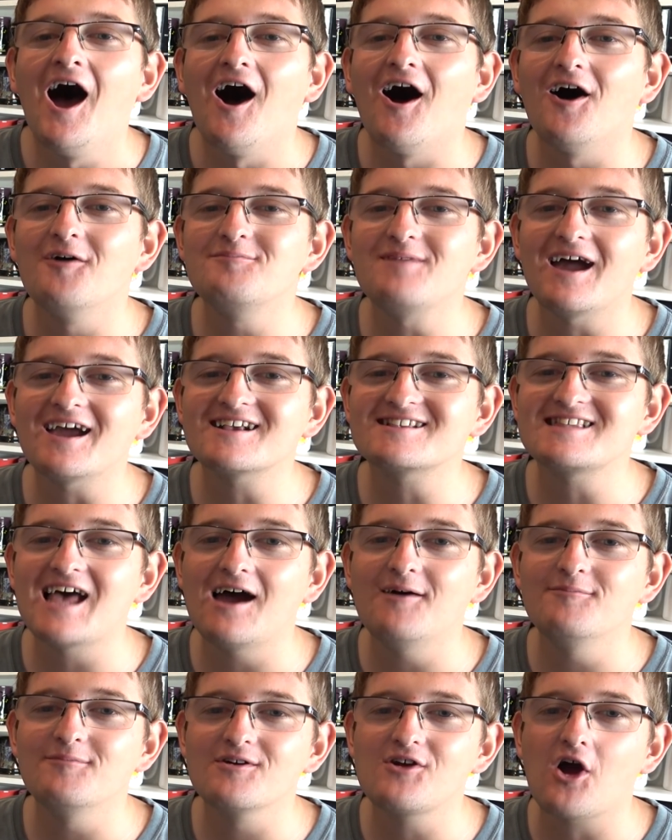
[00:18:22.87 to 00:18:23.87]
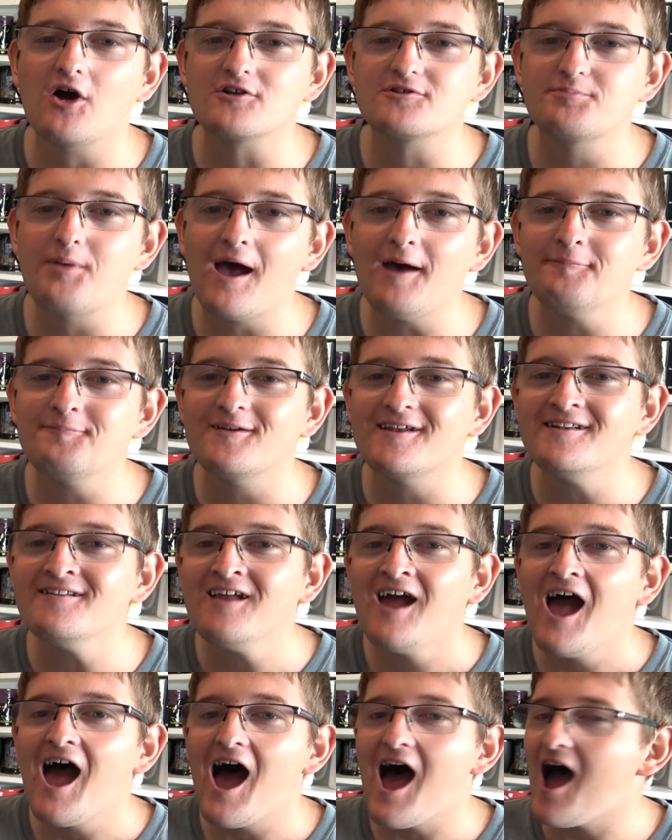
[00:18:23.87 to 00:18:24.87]
Up next then, we got Pepin
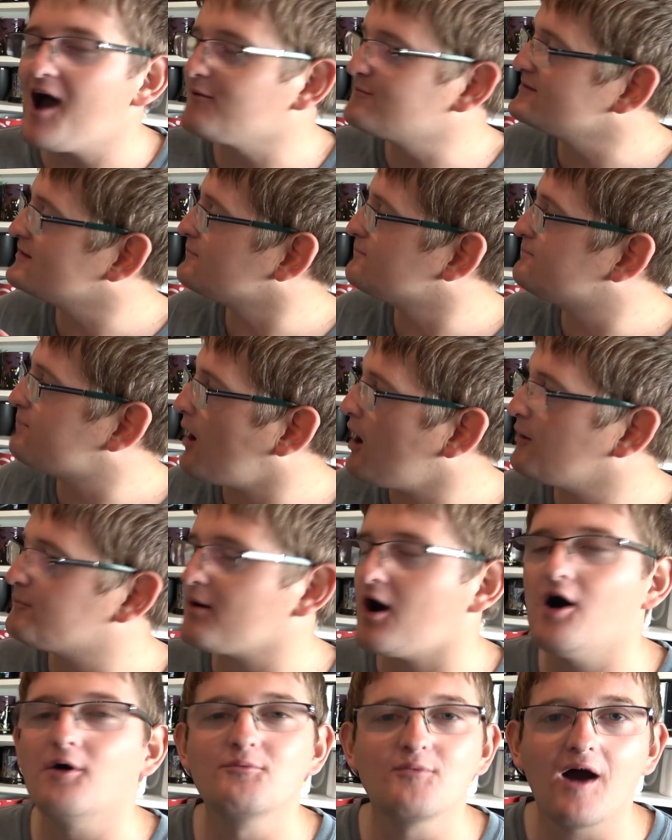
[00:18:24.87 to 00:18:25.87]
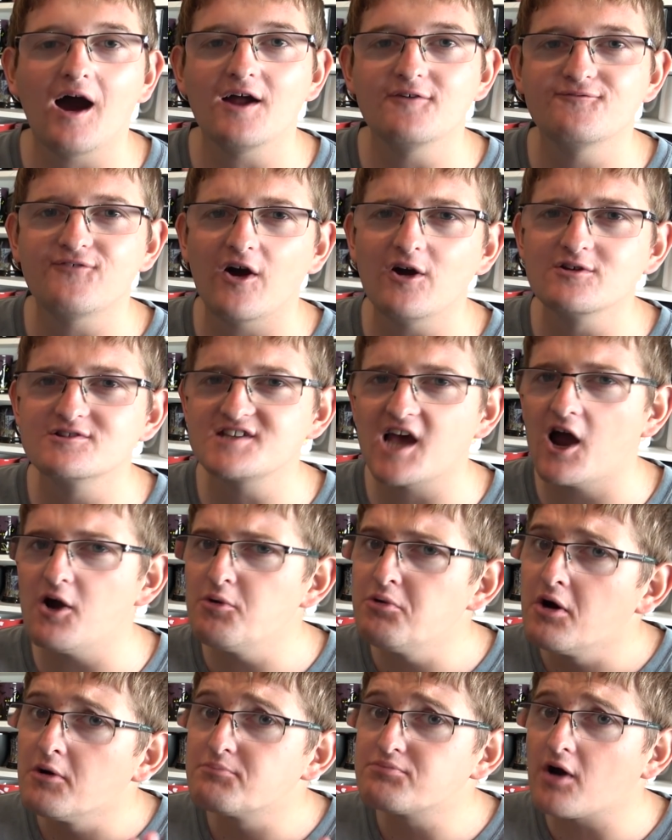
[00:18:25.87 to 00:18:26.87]
with a Bob on ride
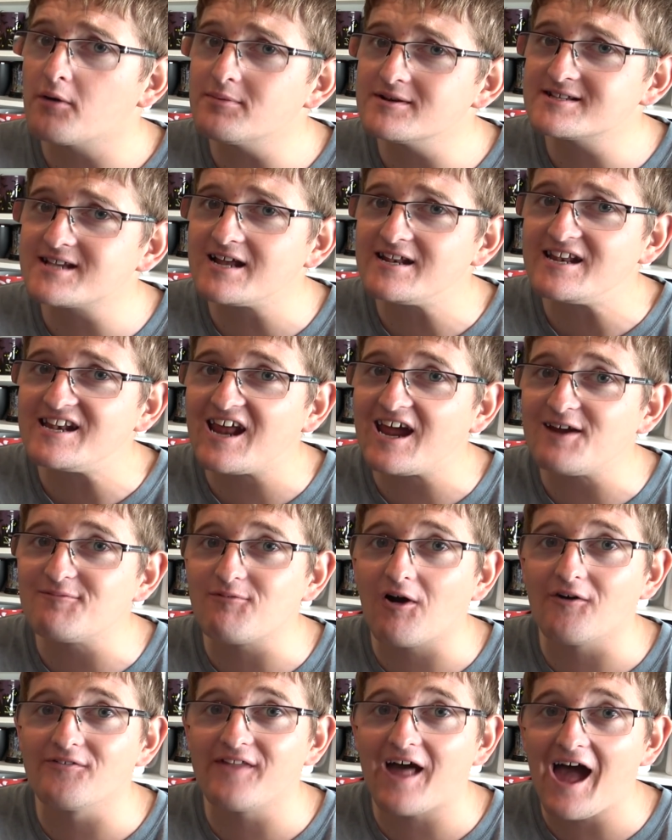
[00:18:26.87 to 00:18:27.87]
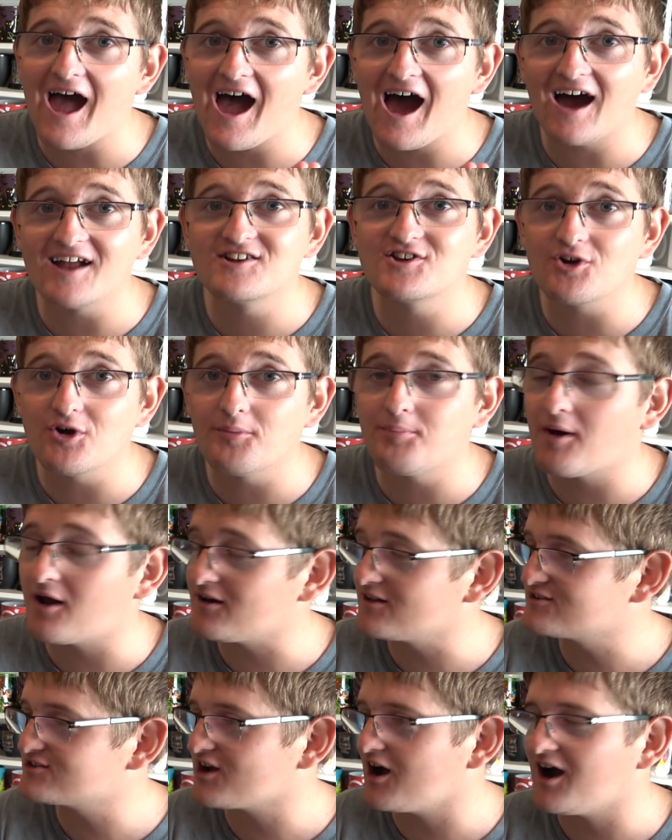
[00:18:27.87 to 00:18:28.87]
photo. Probably saying your name wrong there, I do
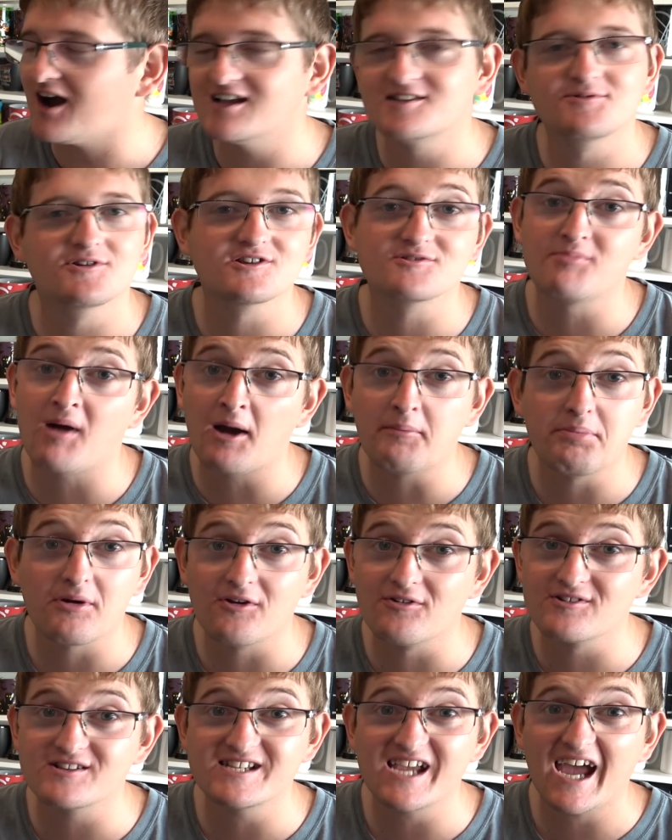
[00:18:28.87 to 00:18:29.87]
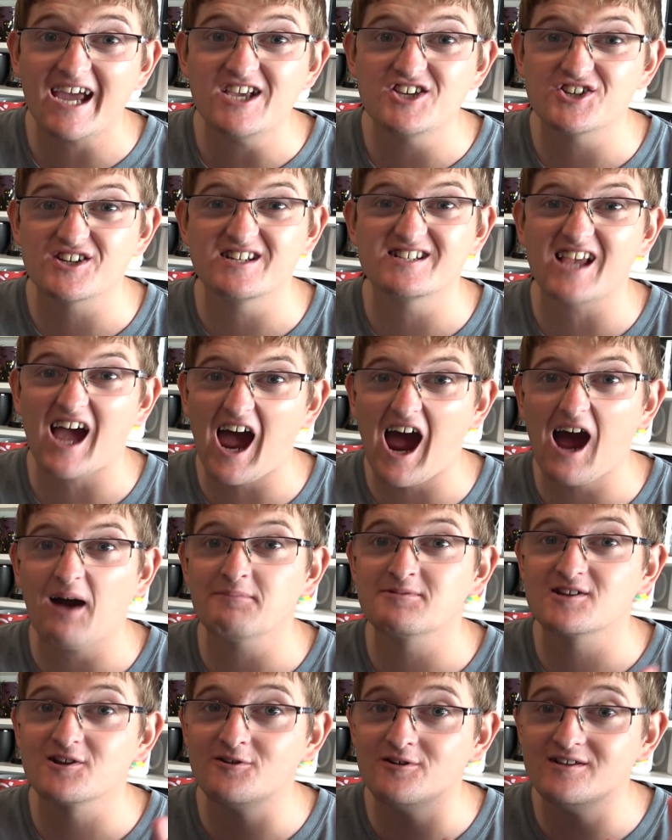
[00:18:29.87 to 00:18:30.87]
apologise because my pronunciation is
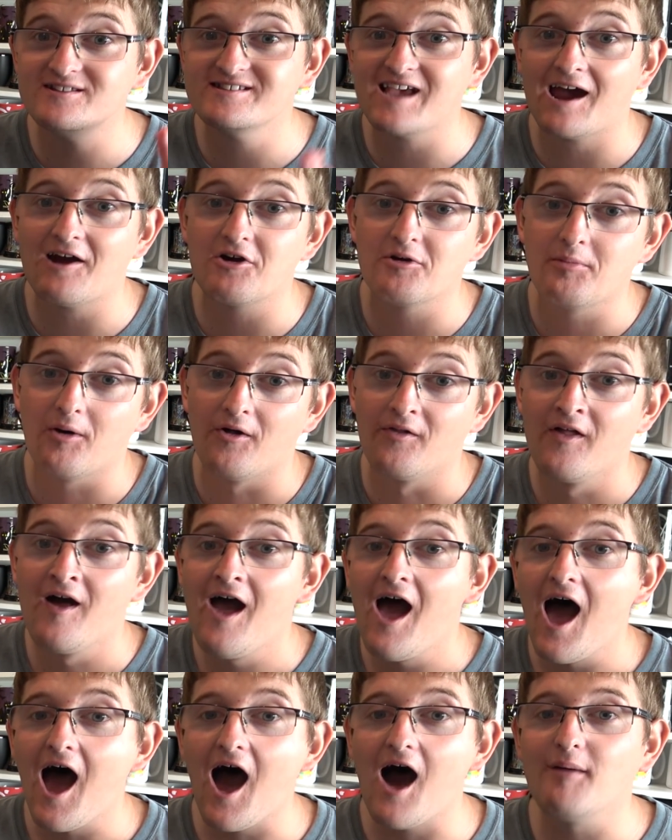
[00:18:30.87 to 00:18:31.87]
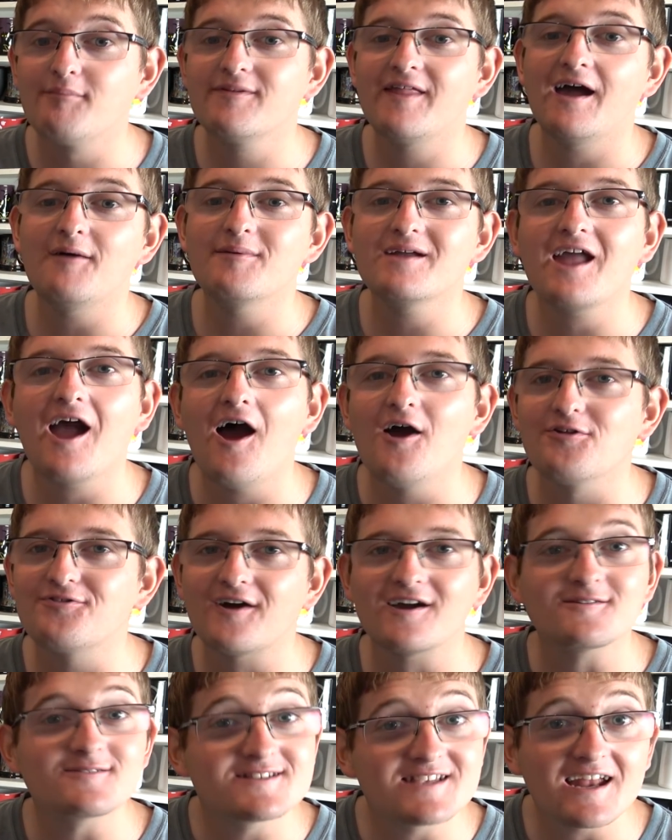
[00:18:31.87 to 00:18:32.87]
absolutely terrible. But there we go,
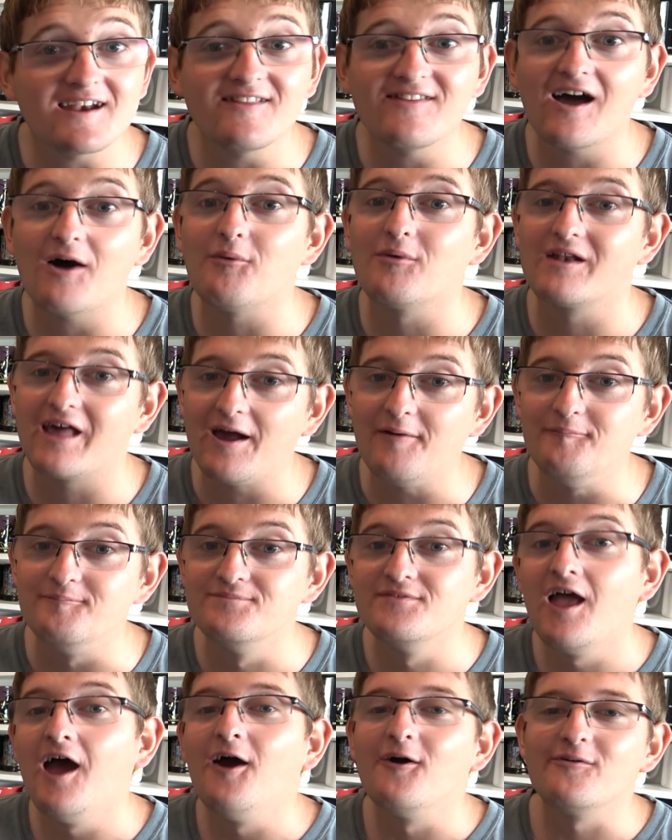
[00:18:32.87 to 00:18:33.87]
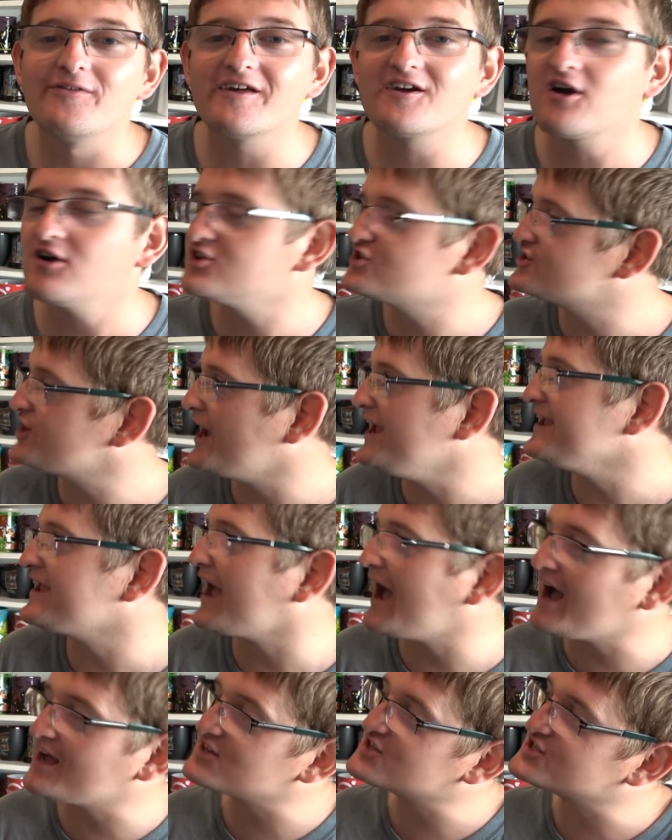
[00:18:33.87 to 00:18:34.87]
thanks for sending that one in. Then got
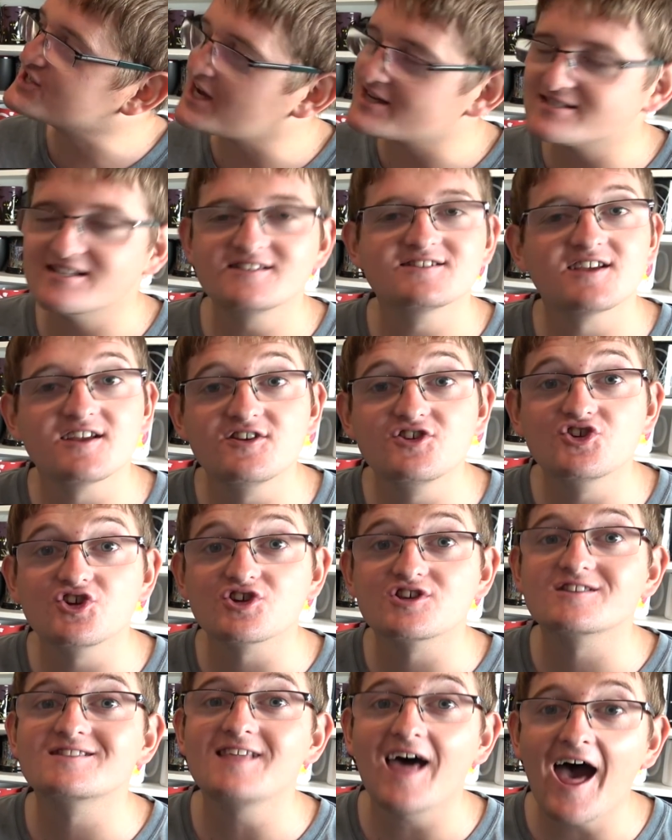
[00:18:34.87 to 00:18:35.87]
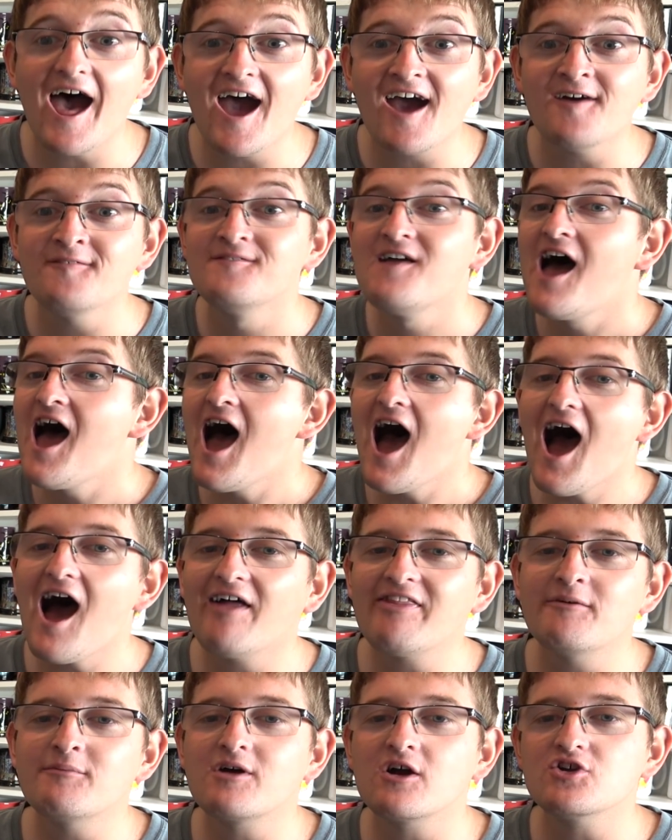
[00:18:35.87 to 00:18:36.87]
Jake at Chessington just there,
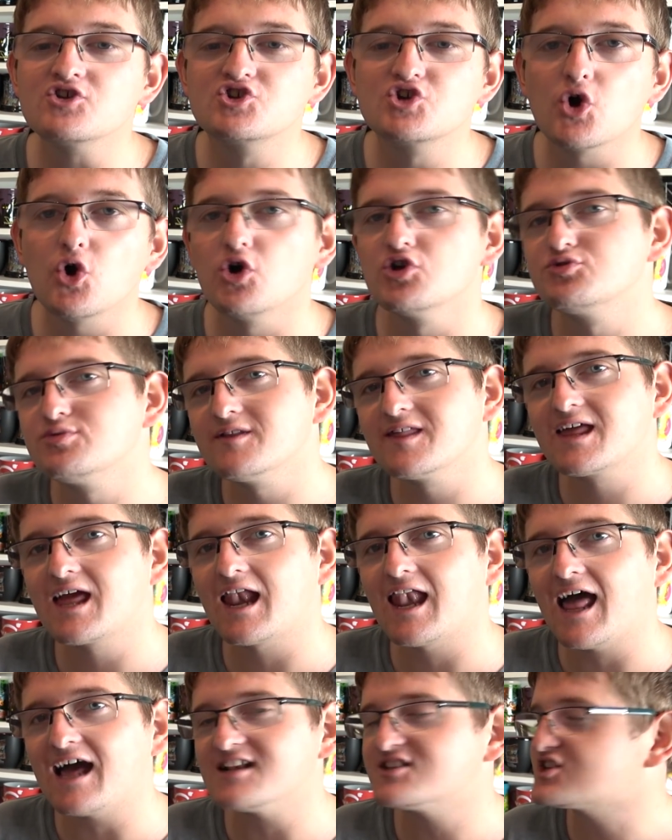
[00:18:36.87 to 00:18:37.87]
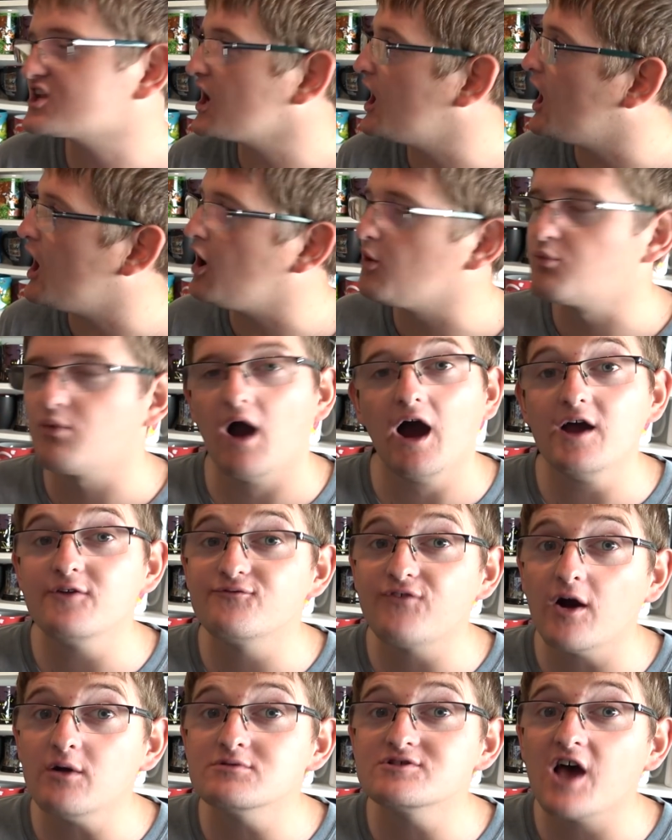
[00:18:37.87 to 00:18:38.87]
and then we got George with a Galactica on ride
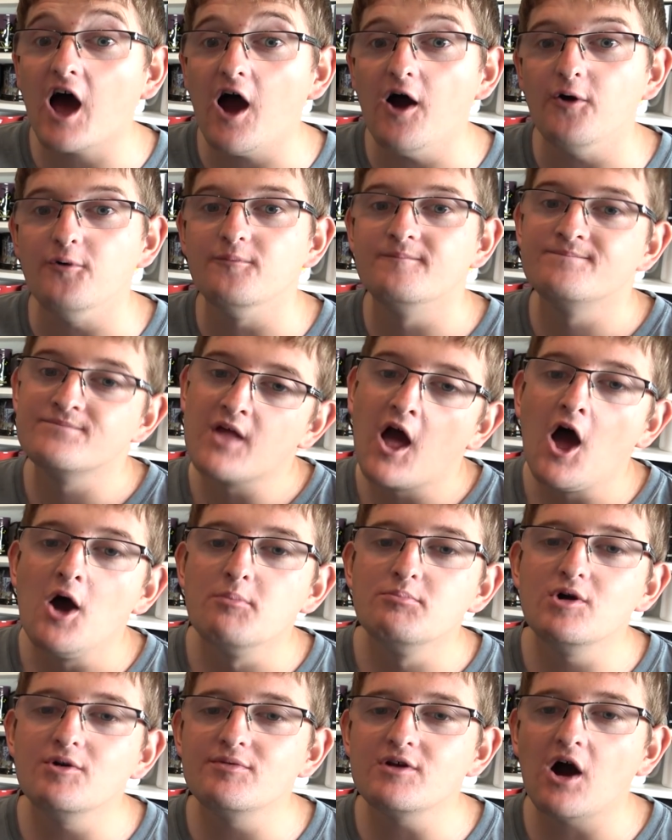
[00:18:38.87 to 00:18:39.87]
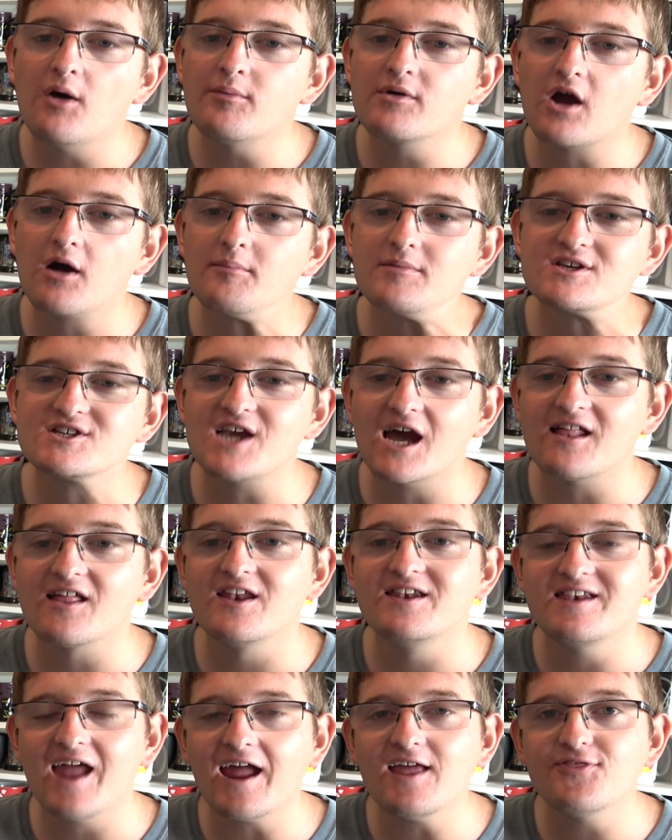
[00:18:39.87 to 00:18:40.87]
photo. Moving on, we've got Michelle
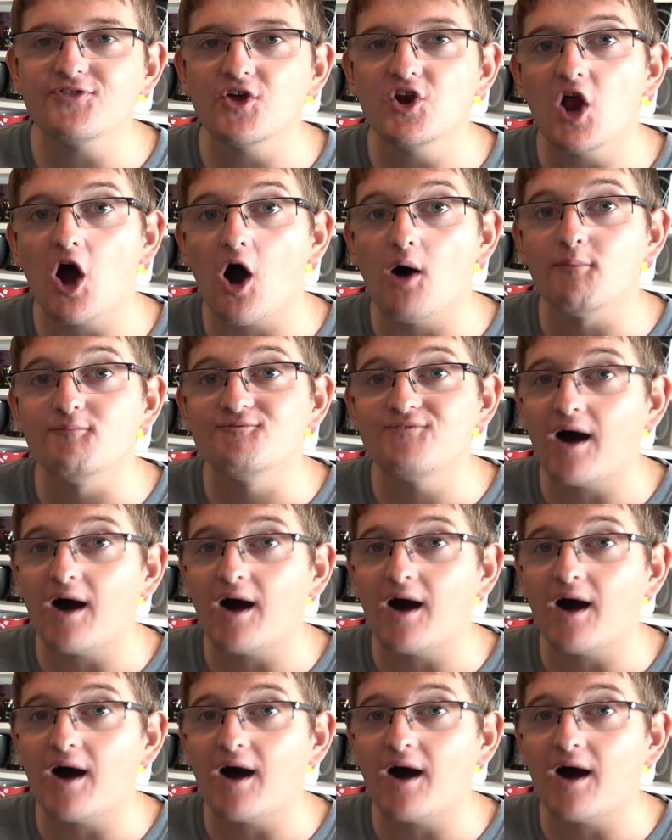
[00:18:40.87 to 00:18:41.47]
and Nathan on